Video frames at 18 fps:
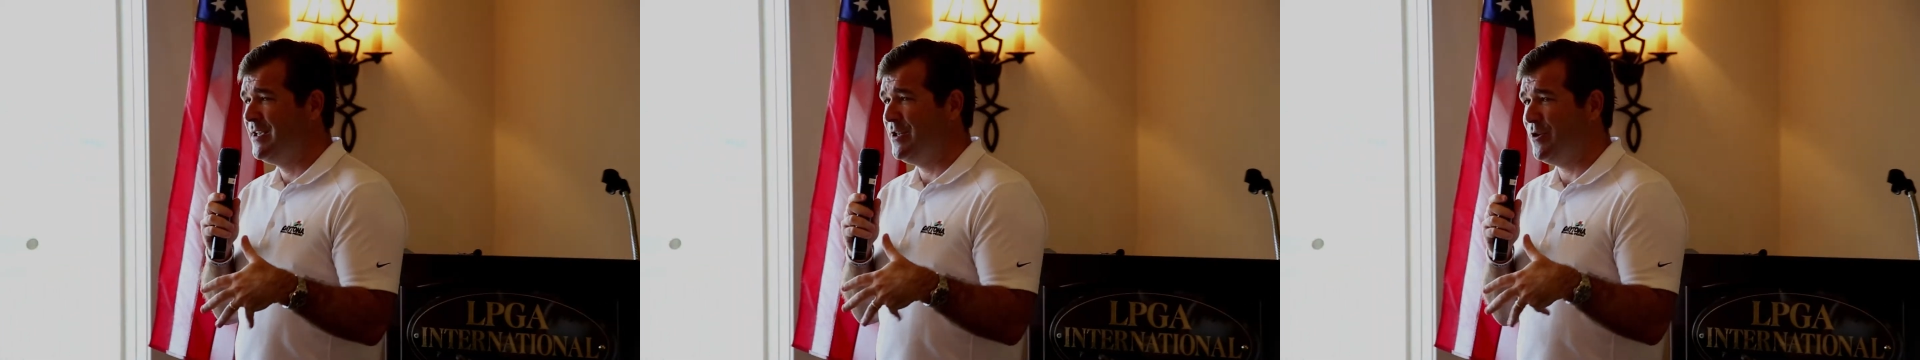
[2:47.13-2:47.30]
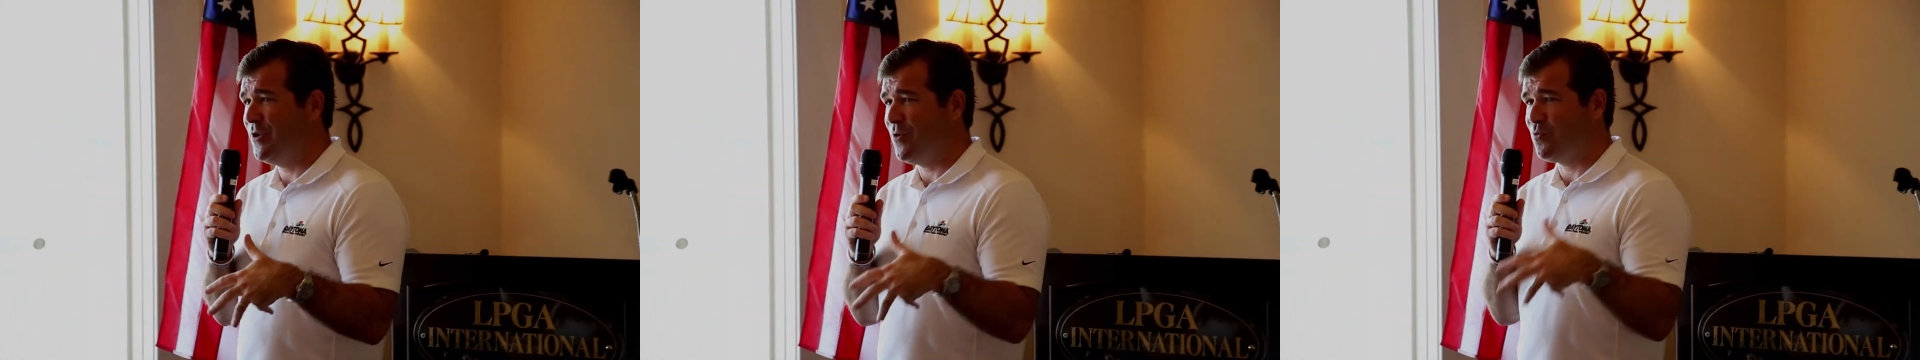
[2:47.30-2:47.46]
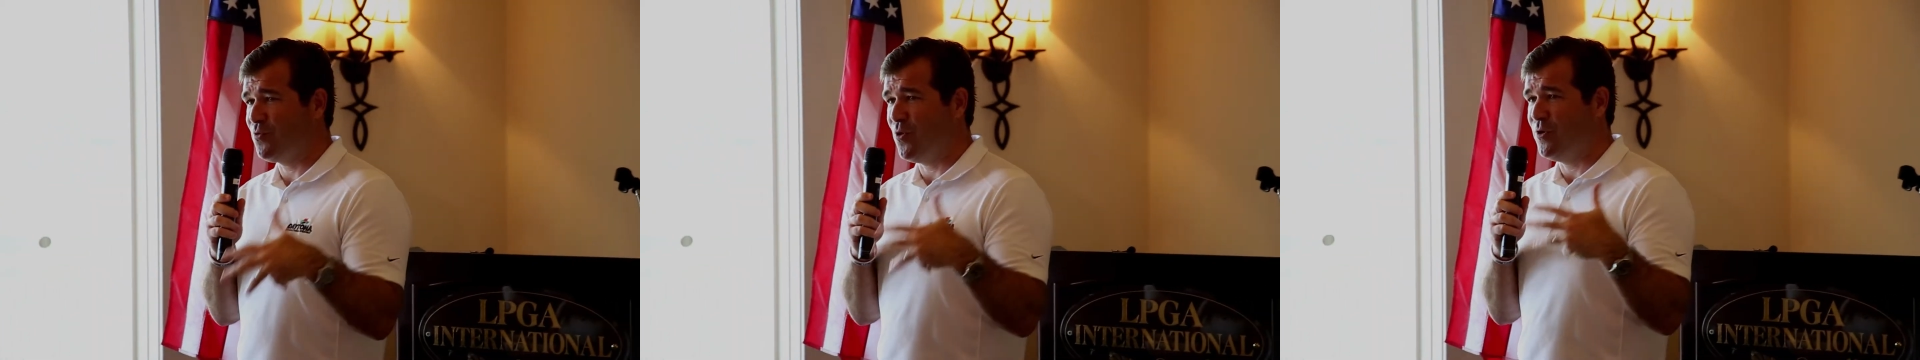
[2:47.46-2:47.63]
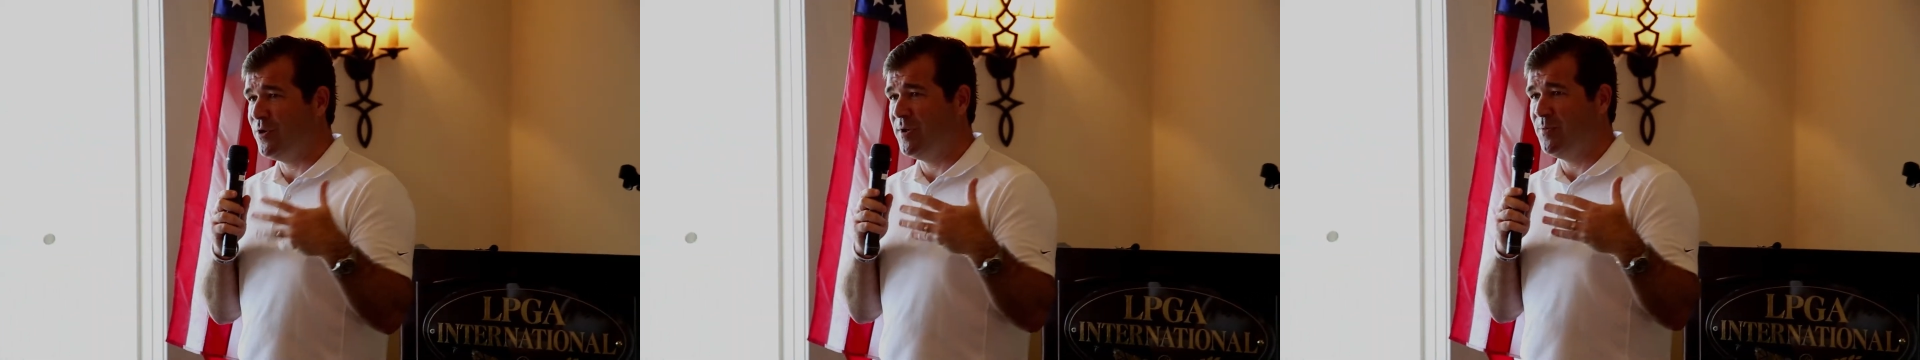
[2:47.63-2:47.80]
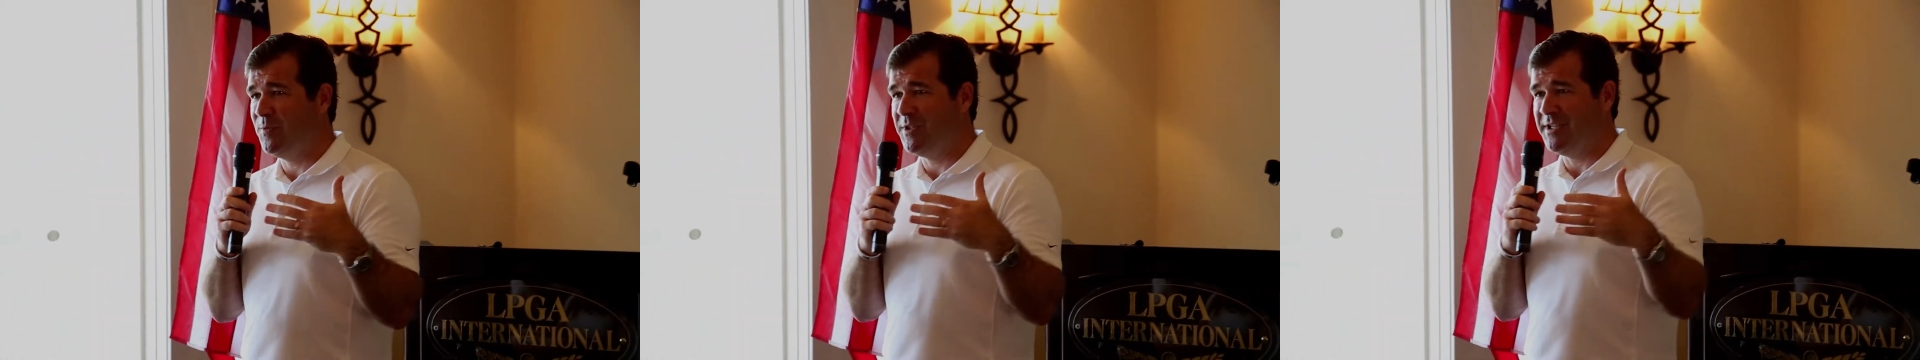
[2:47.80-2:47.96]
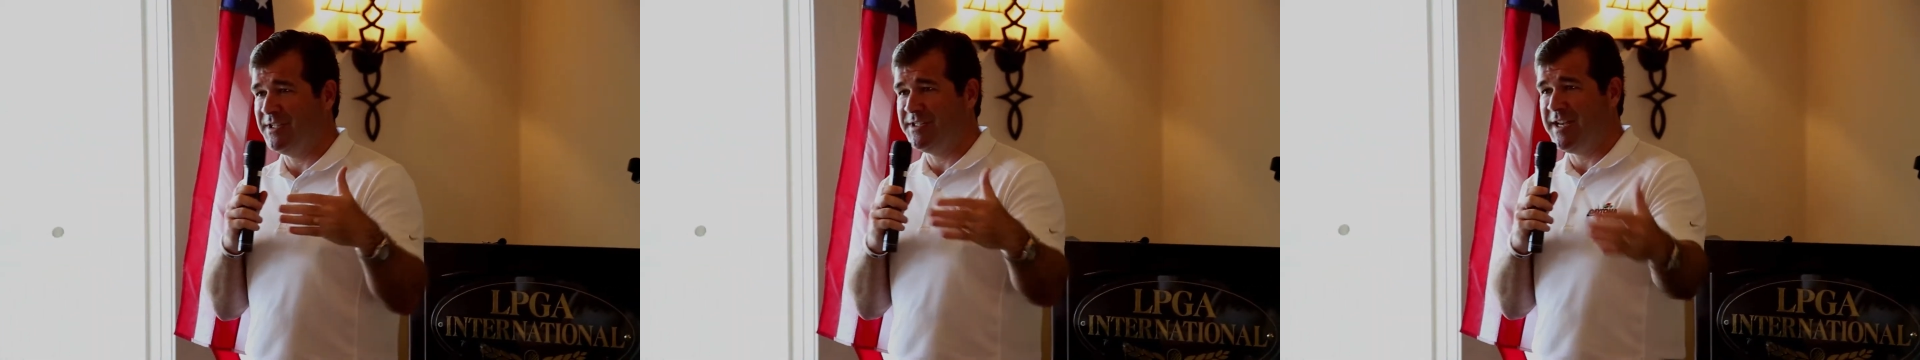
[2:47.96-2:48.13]
You know, they're
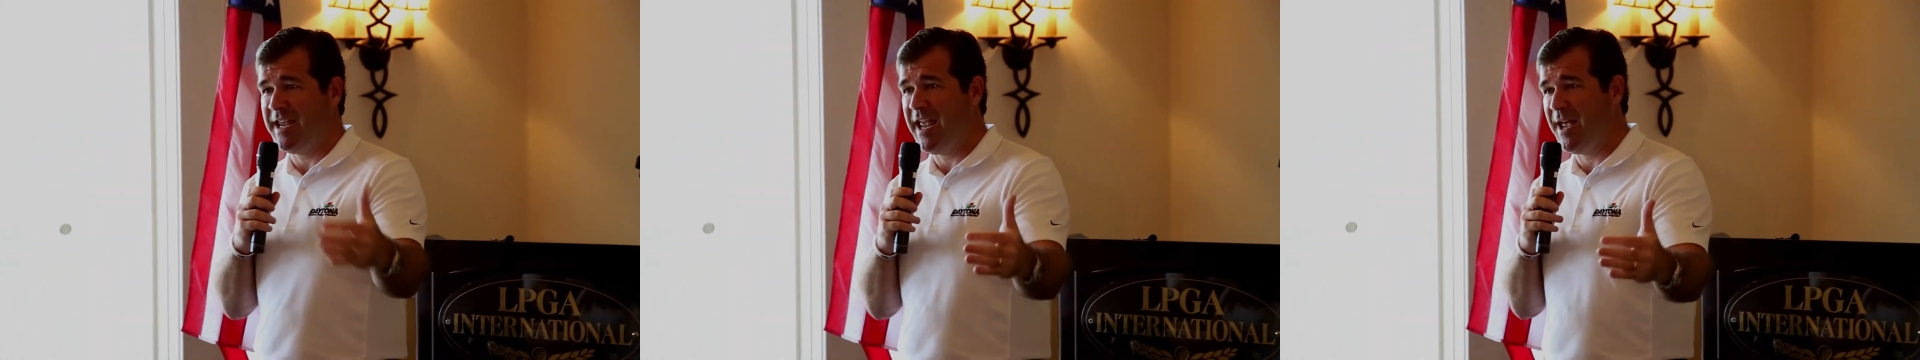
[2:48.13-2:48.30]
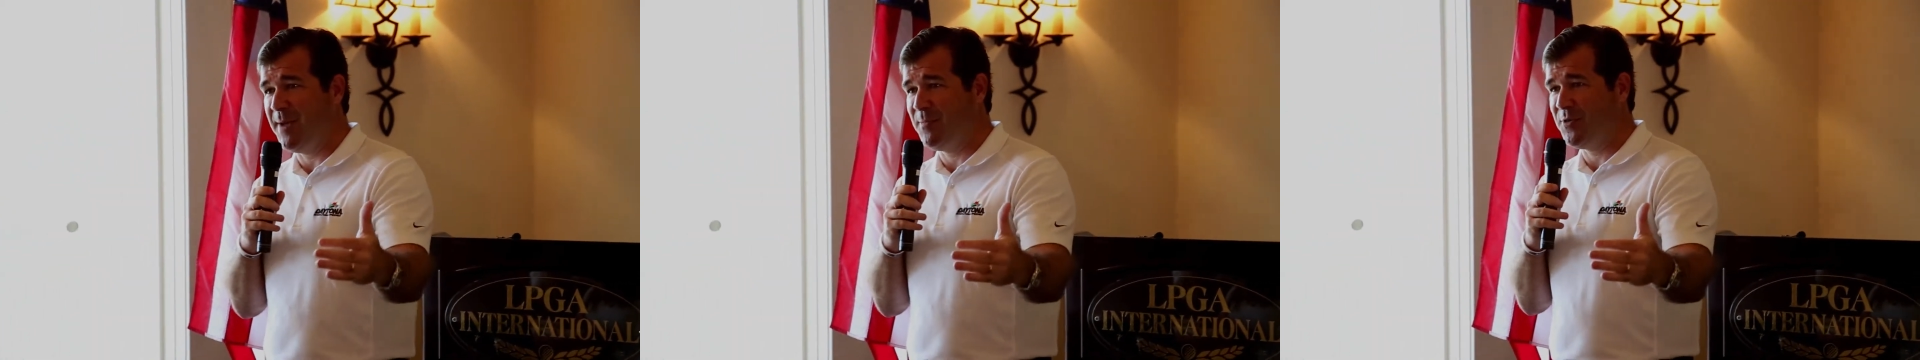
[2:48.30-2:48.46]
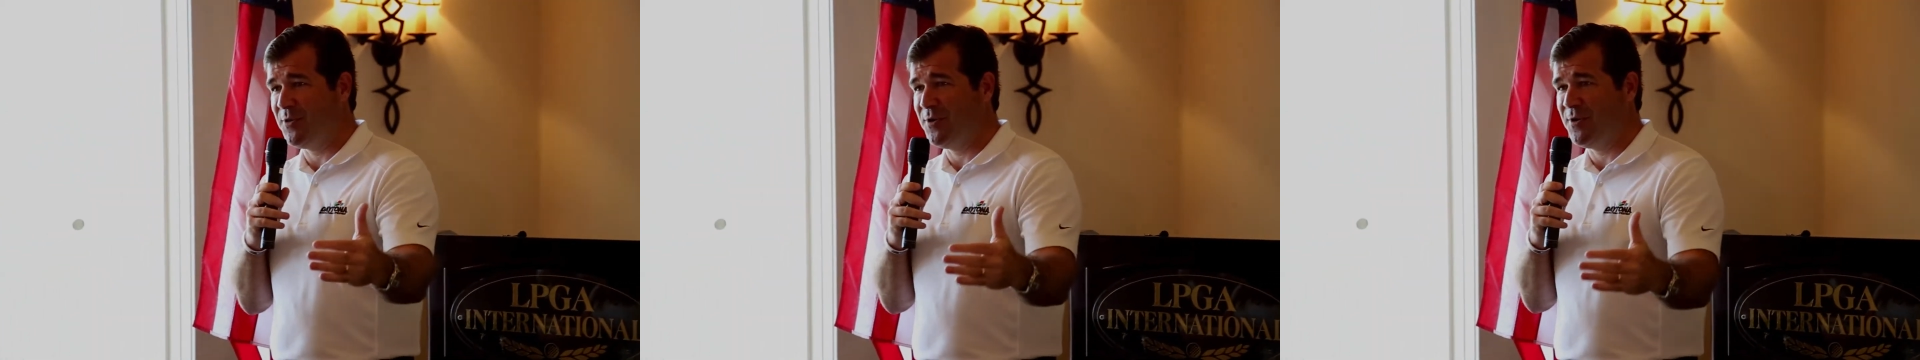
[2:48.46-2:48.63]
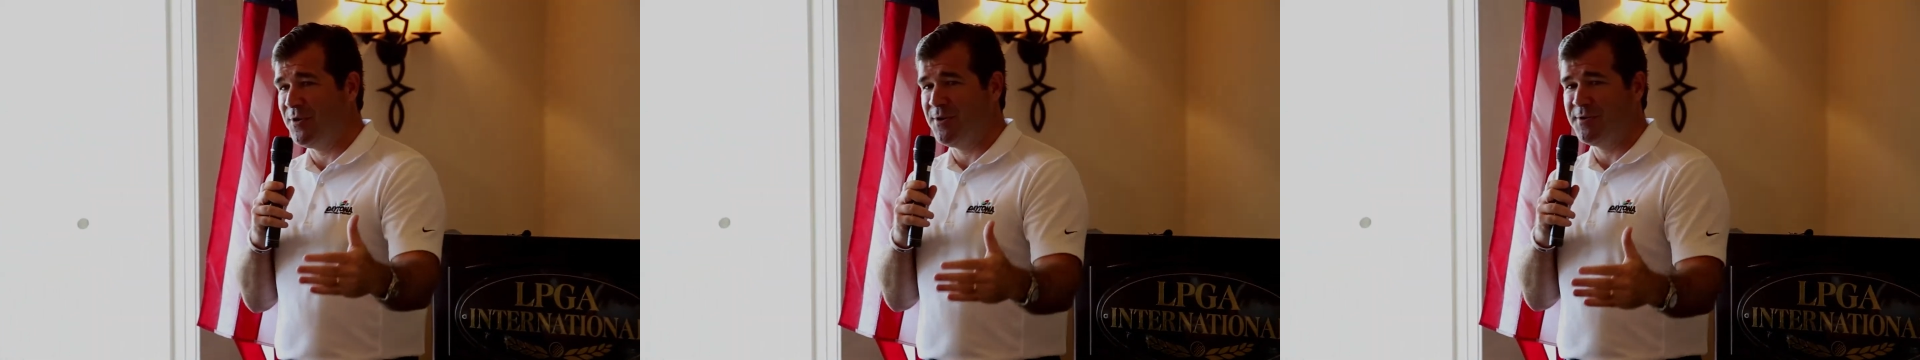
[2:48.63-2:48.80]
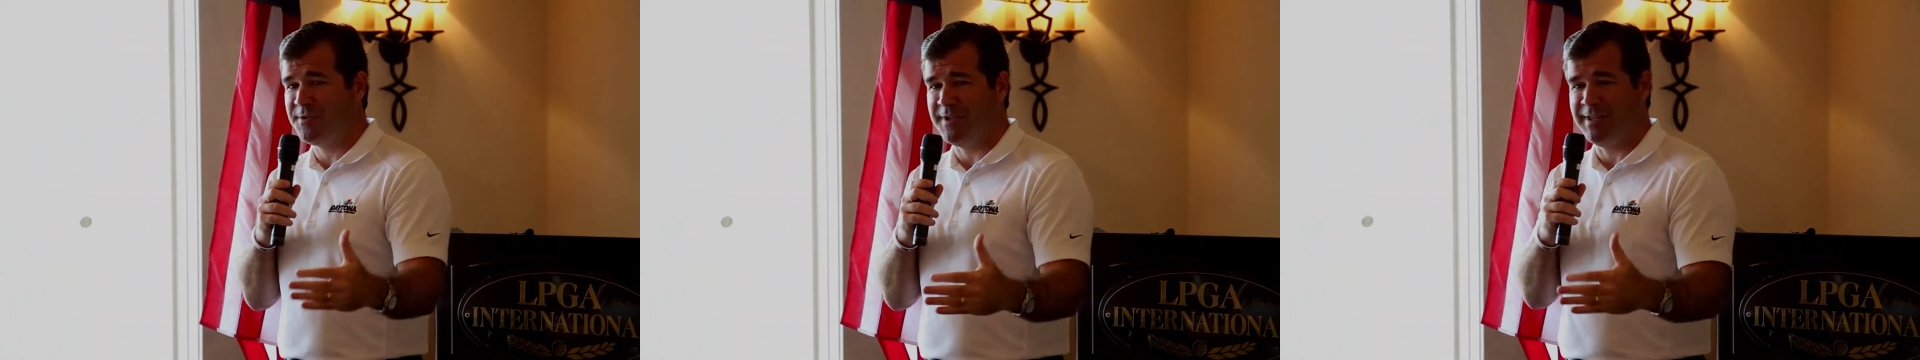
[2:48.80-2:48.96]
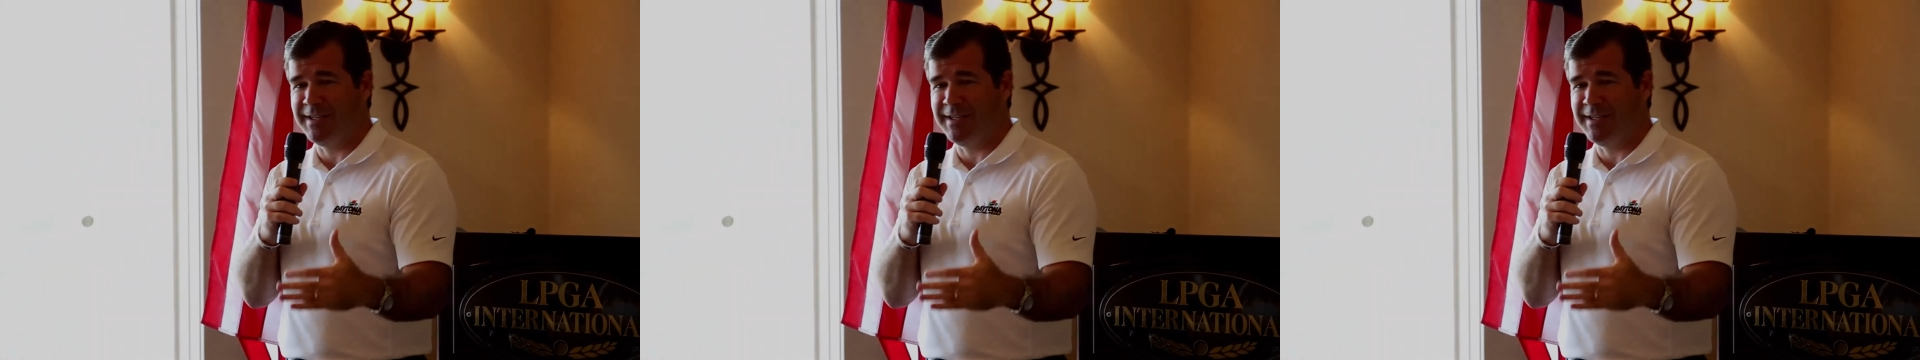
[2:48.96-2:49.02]
rolling with these campers